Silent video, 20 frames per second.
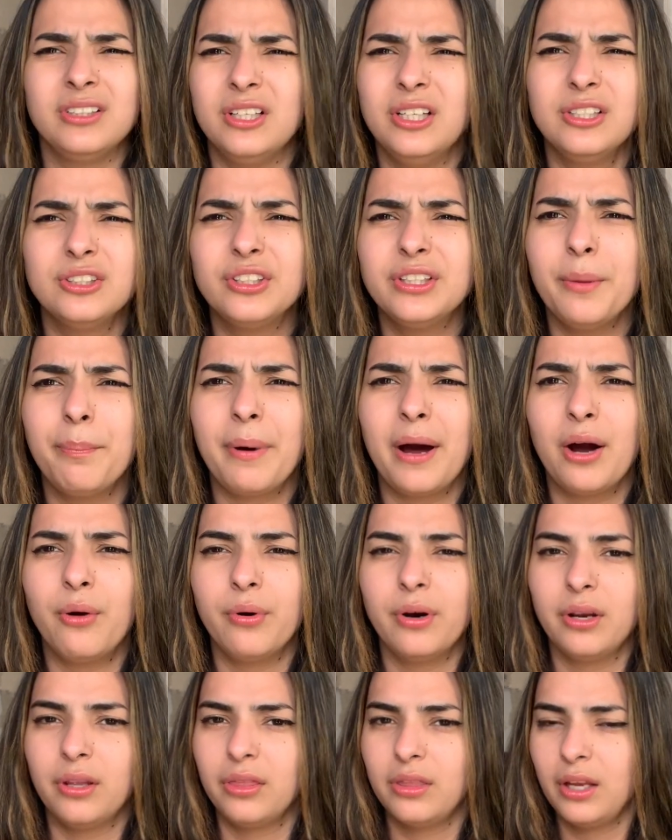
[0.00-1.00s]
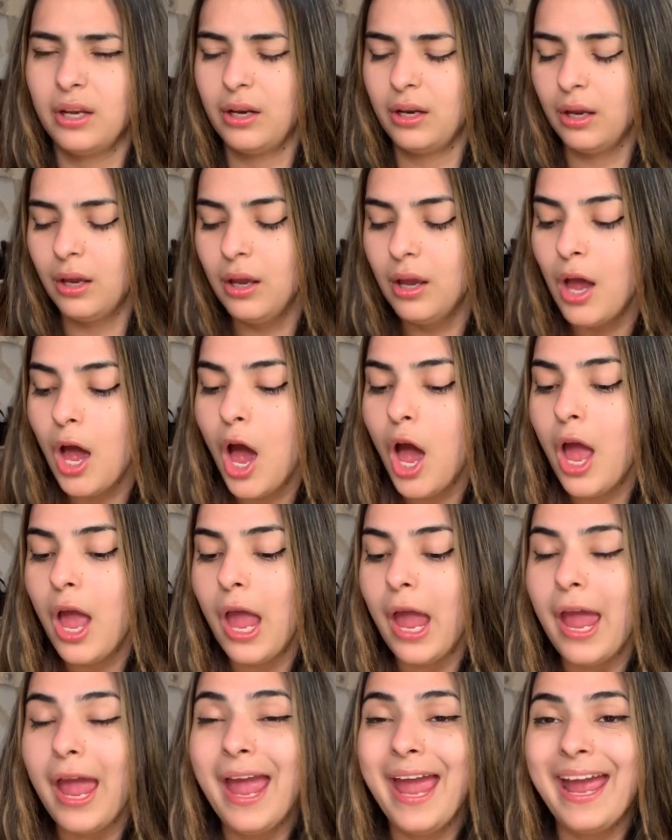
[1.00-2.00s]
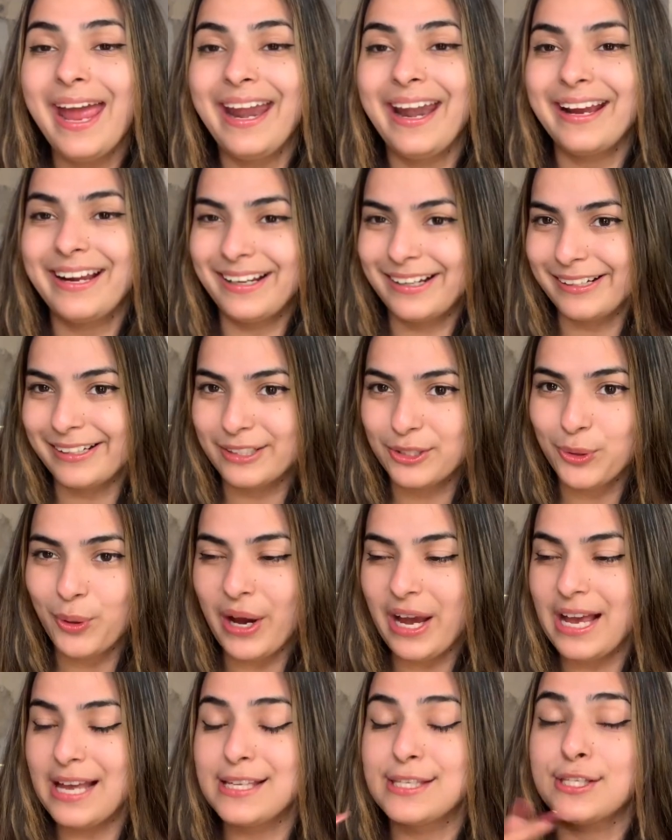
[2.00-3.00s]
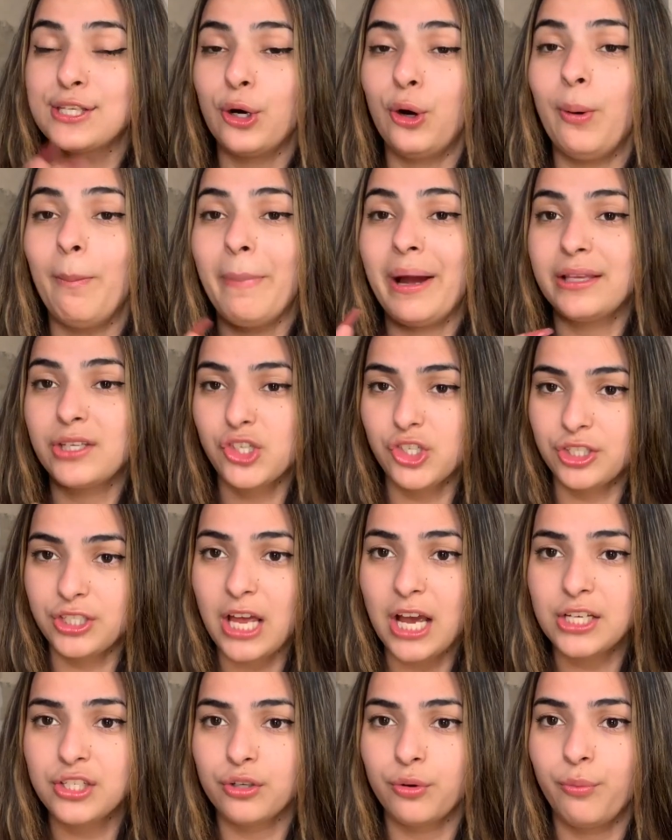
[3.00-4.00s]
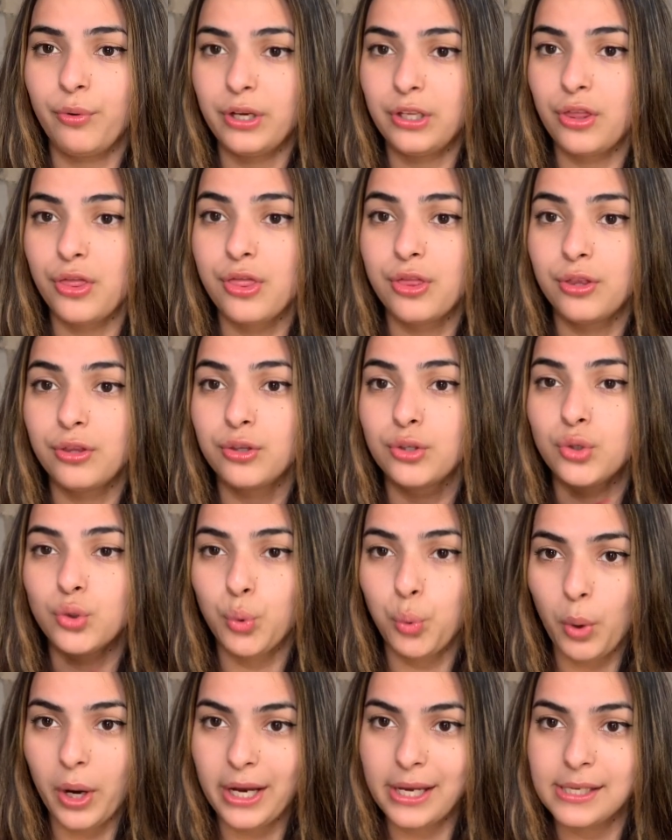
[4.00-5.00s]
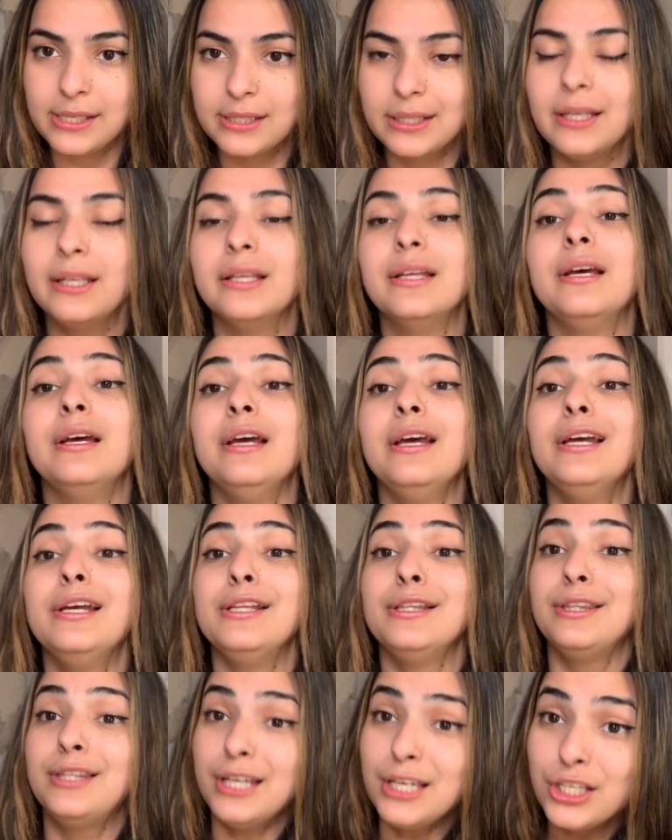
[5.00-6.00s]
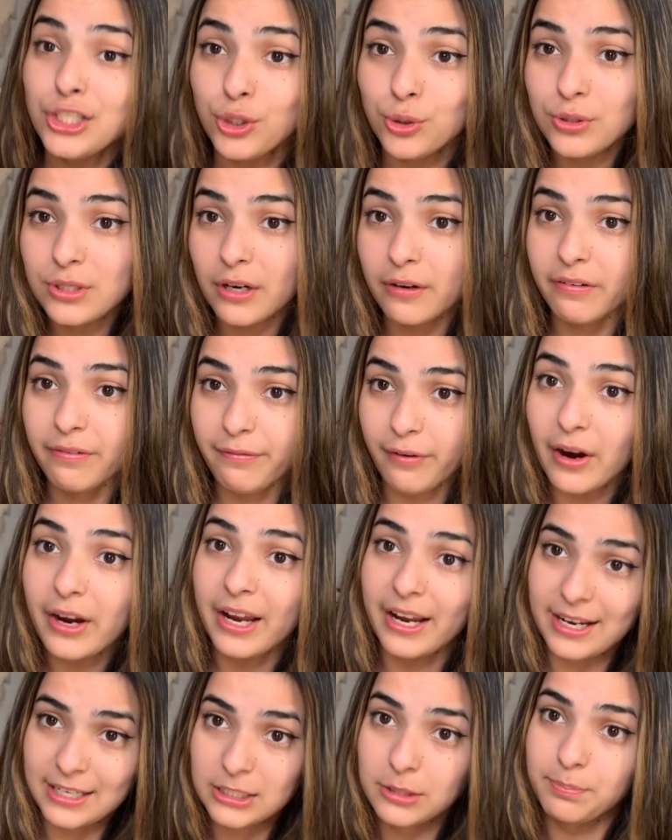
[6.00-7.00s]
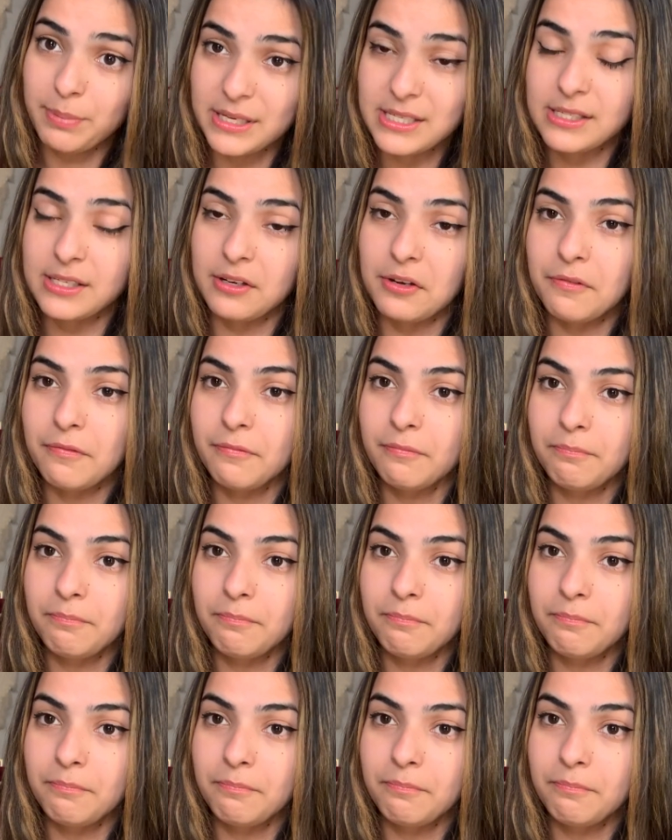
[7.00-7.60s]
it's on the power thing, and I click twice, so my transaction went twice. These shoes are fucking expensive.